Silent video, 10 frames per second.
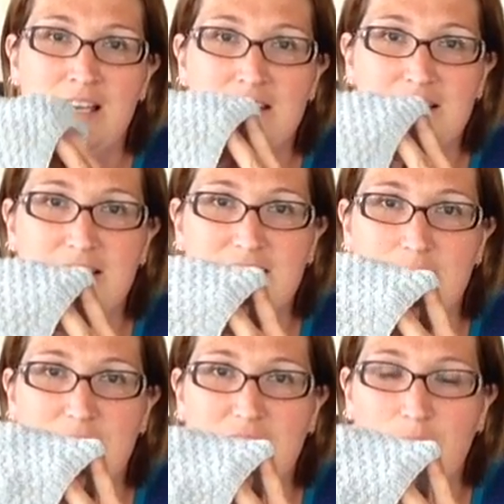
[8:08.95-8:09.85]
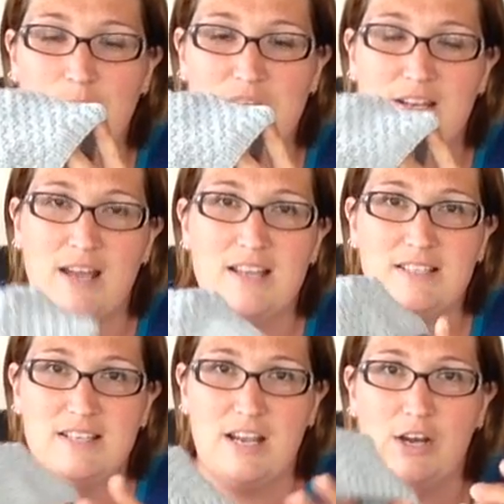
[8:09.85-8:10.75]
still something that would be nice
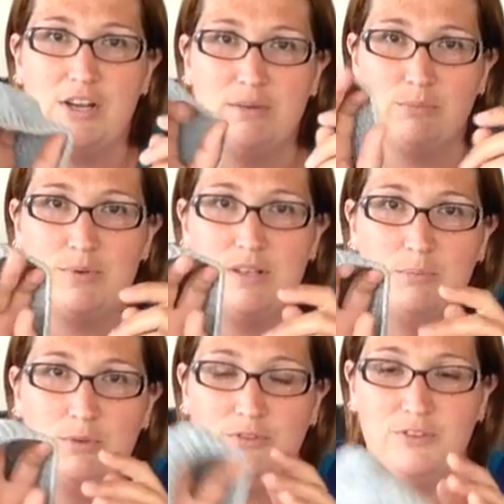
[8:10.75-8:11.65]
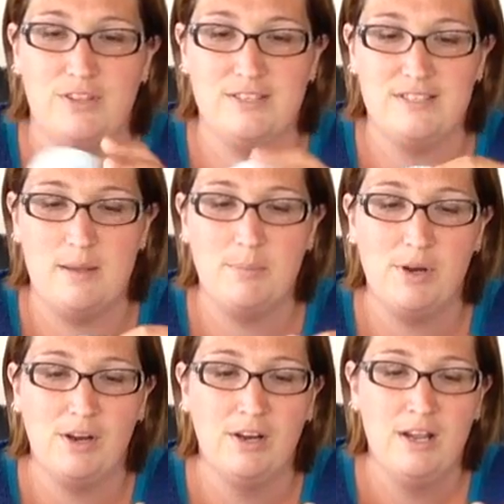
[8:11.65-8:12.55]
and airy and breathable for the
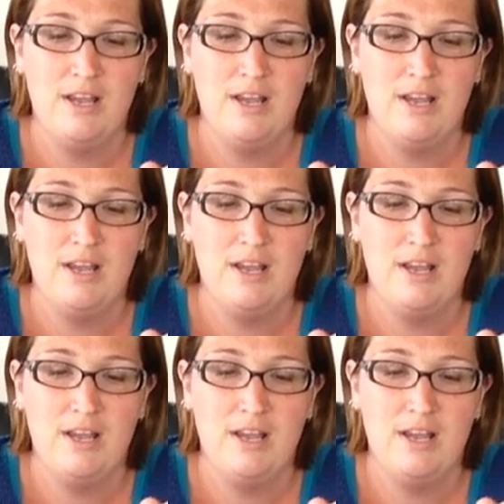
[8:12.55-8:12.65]
summer.